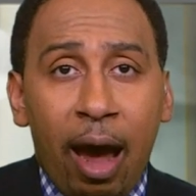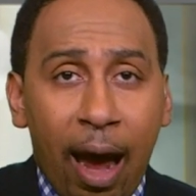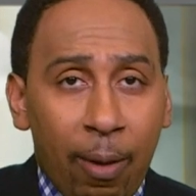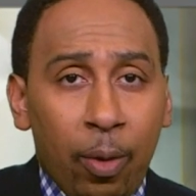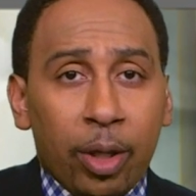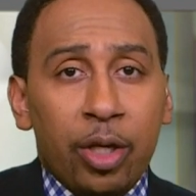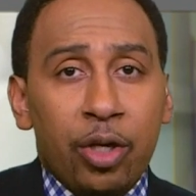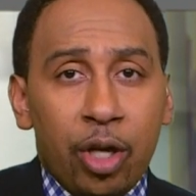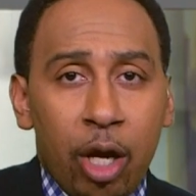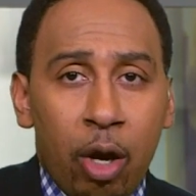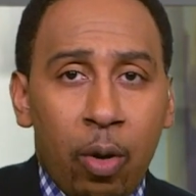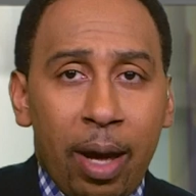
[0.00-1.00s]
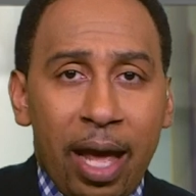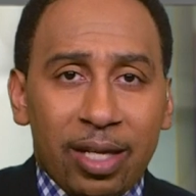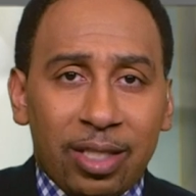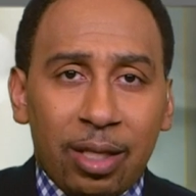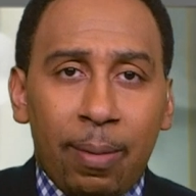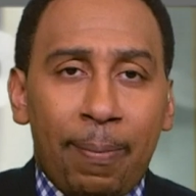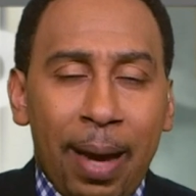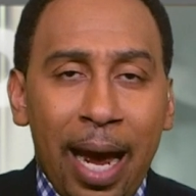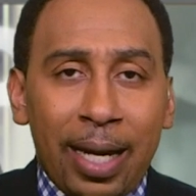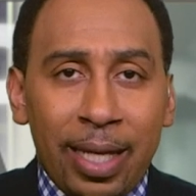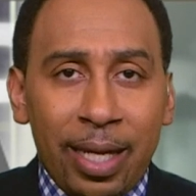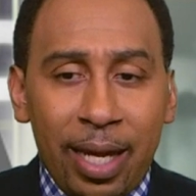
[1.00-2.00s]
I want to know, as
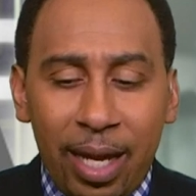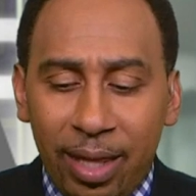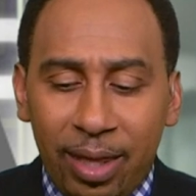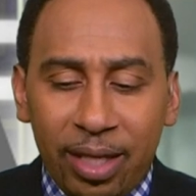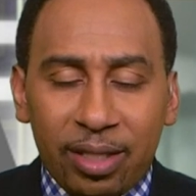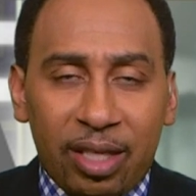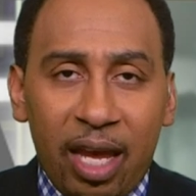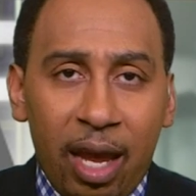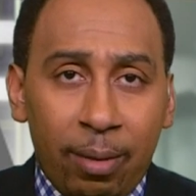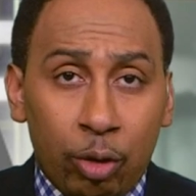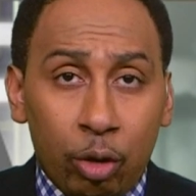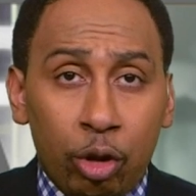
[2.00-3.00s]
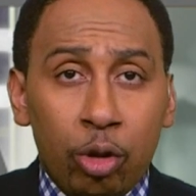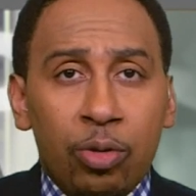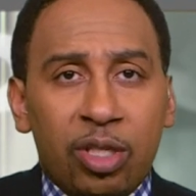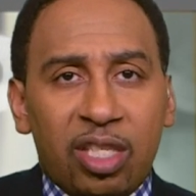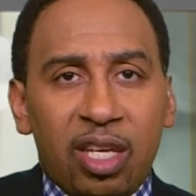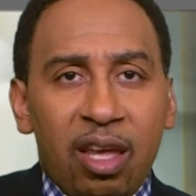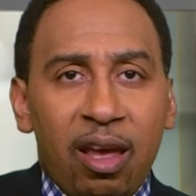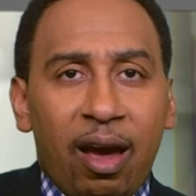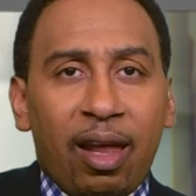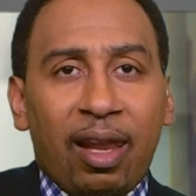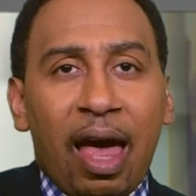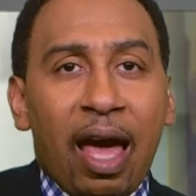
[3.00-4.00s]
somebody in this game, do you see
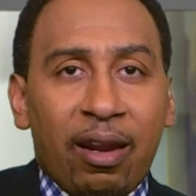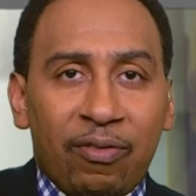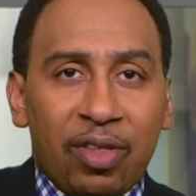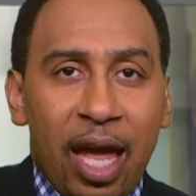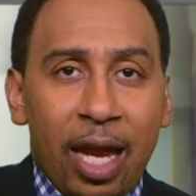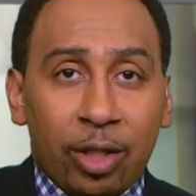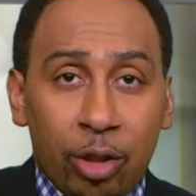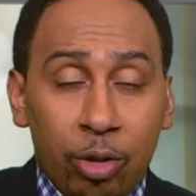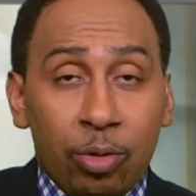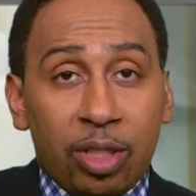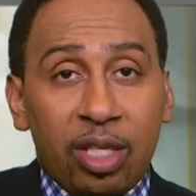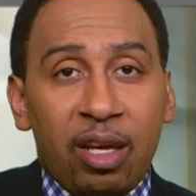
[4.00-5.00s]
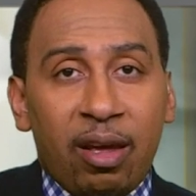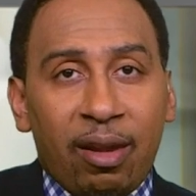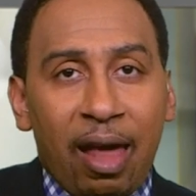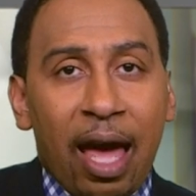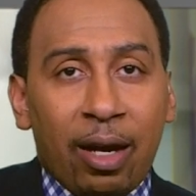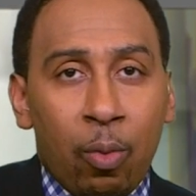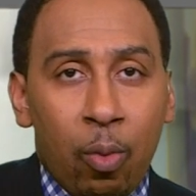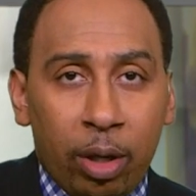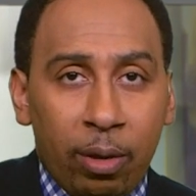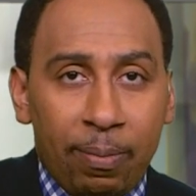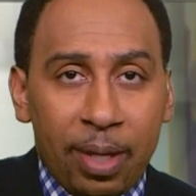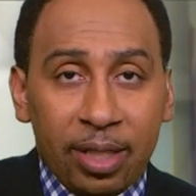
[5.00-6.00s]
a lot of that? Do you see a lot of
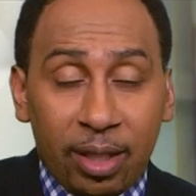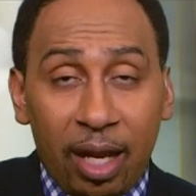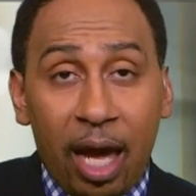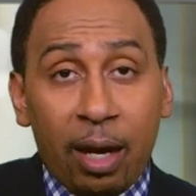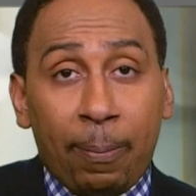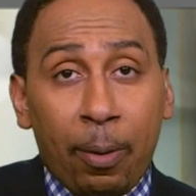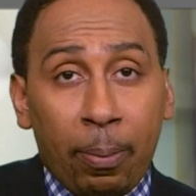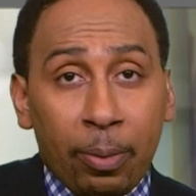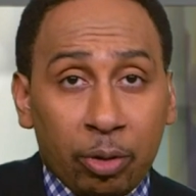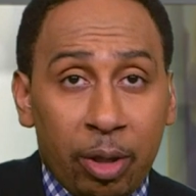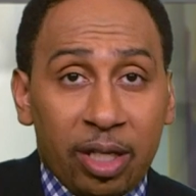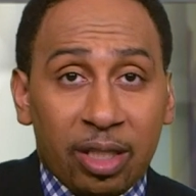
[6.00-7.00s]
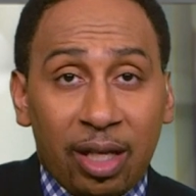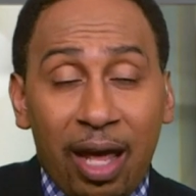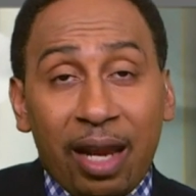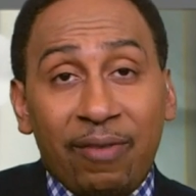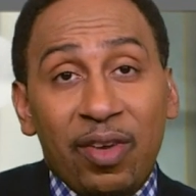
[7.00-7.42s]
wannabes, a lot of perpetrators, a lot of